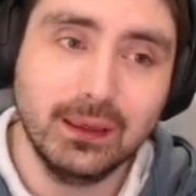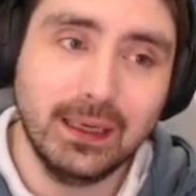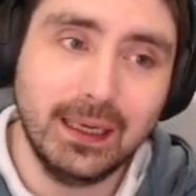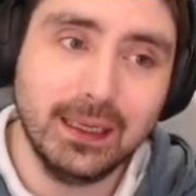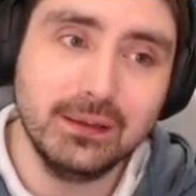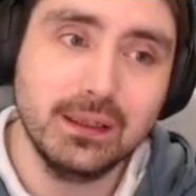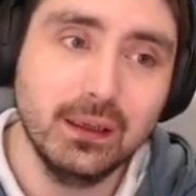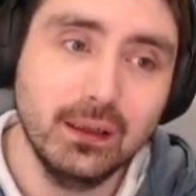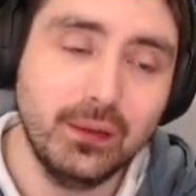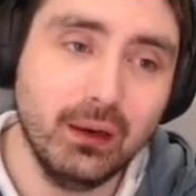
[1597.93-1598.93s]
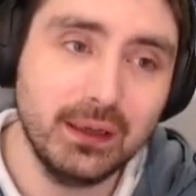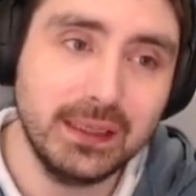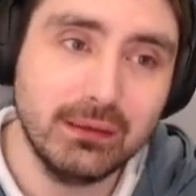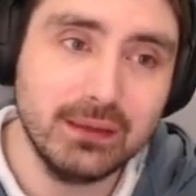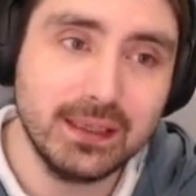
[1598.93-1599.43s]
And the
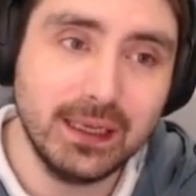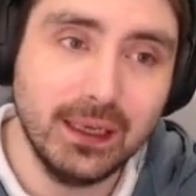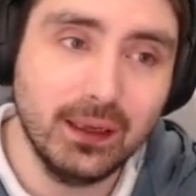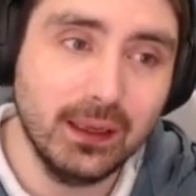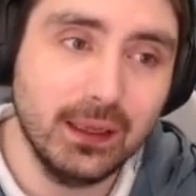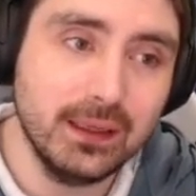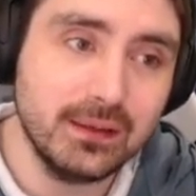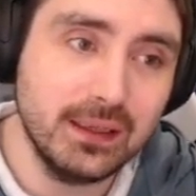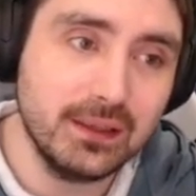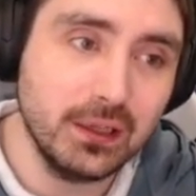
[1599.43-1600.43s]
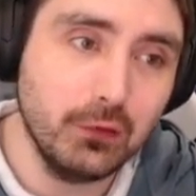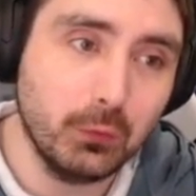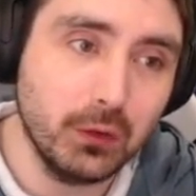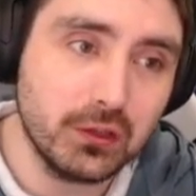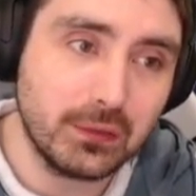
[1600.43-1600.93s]
idea is here is that you've
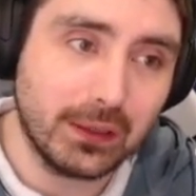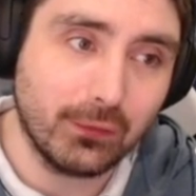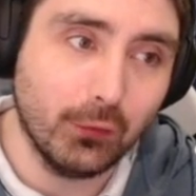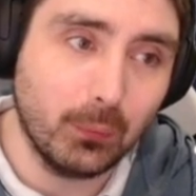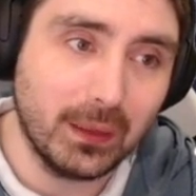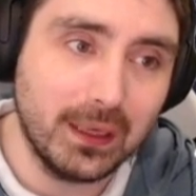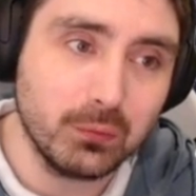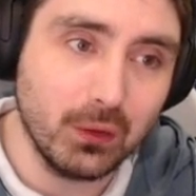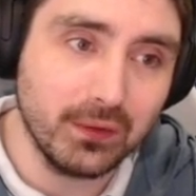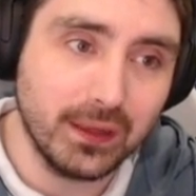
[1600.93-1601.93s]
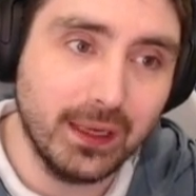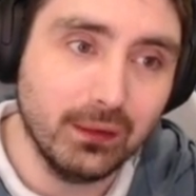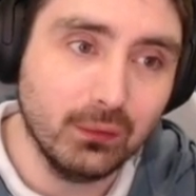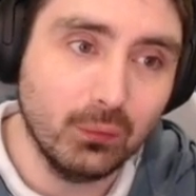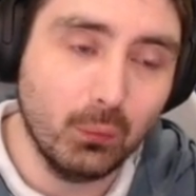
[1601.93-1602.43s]
put your strength 4 players, one
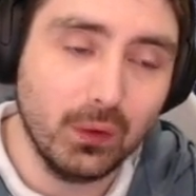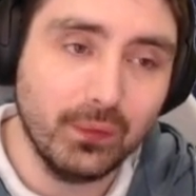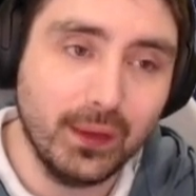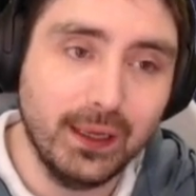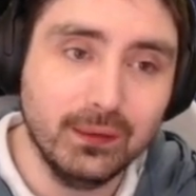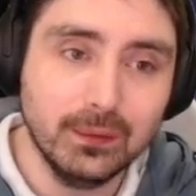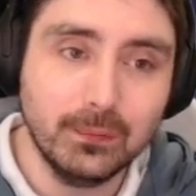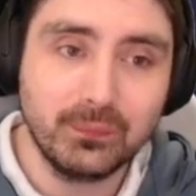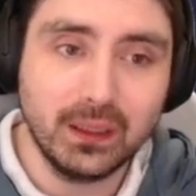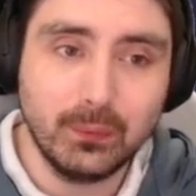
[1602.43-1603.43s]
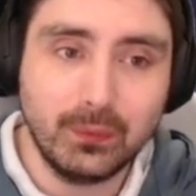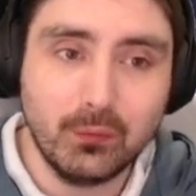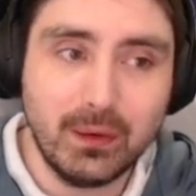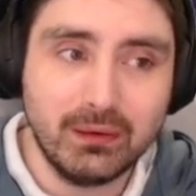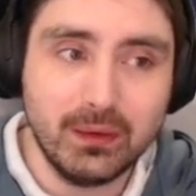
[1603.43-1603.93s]
there and one there, and then we have
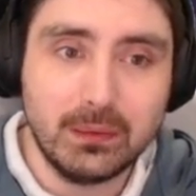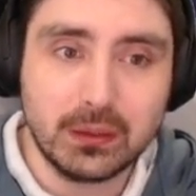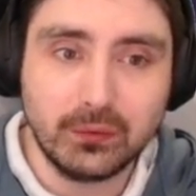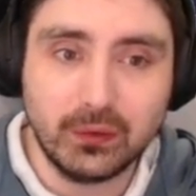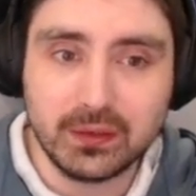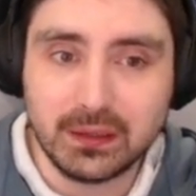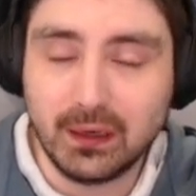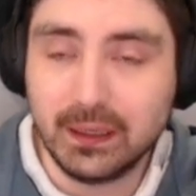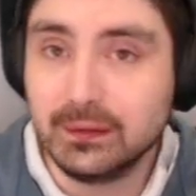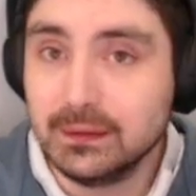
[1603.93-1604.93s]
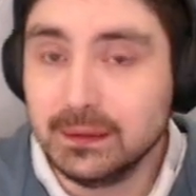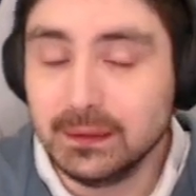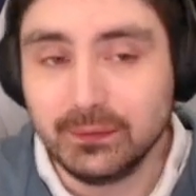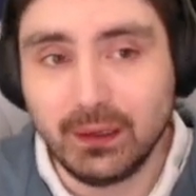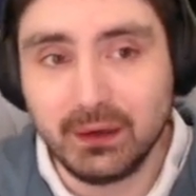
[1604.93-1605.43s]
a mirror image on the other side.
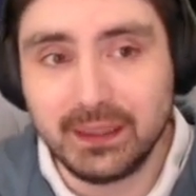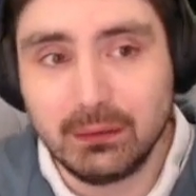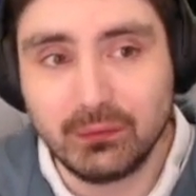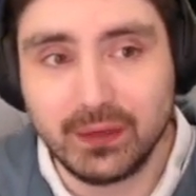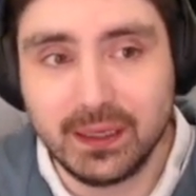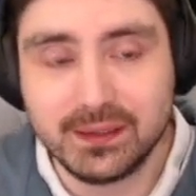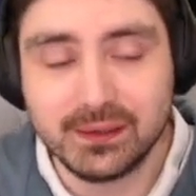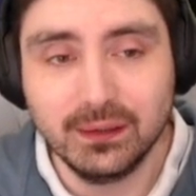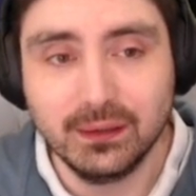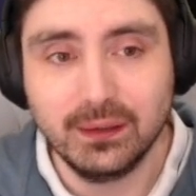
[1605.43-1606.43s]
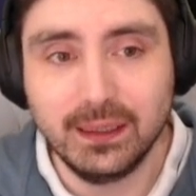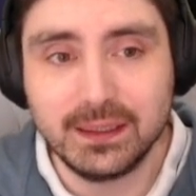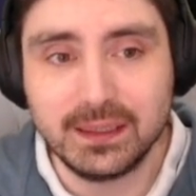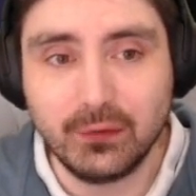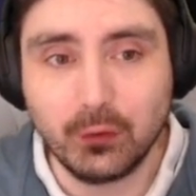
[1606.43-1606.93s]
The idea of this
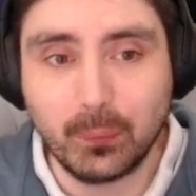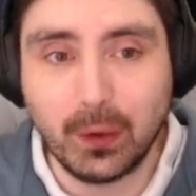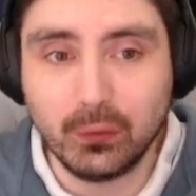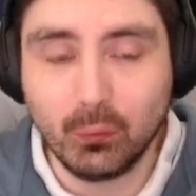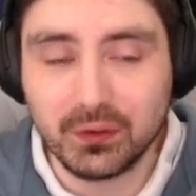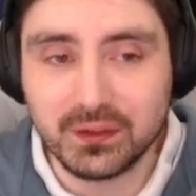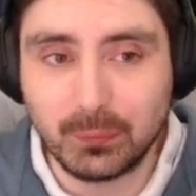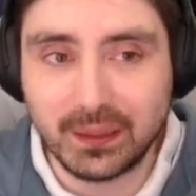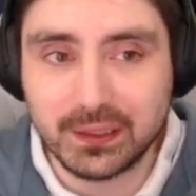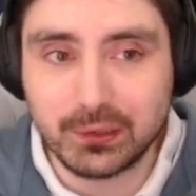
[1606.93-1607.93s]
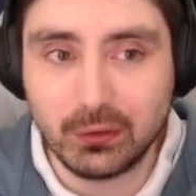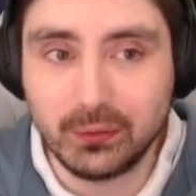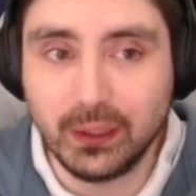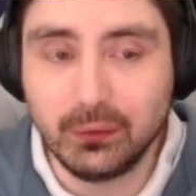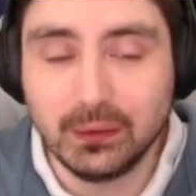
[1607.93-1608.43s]
is that if your opponent wants to blitz through
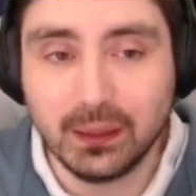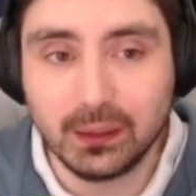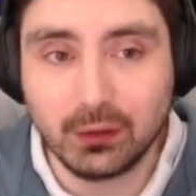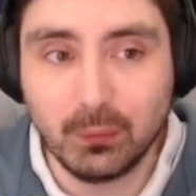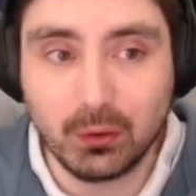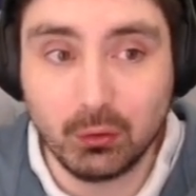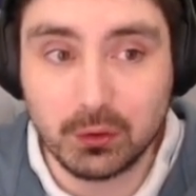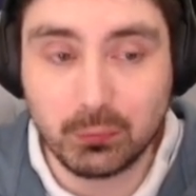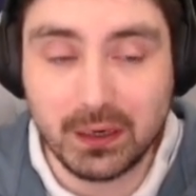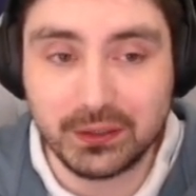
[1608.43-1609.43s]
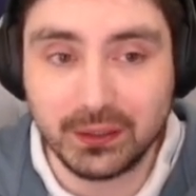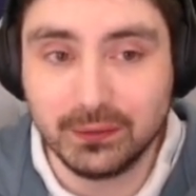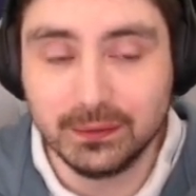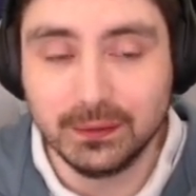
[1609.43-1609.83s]
you and come and cause pressure,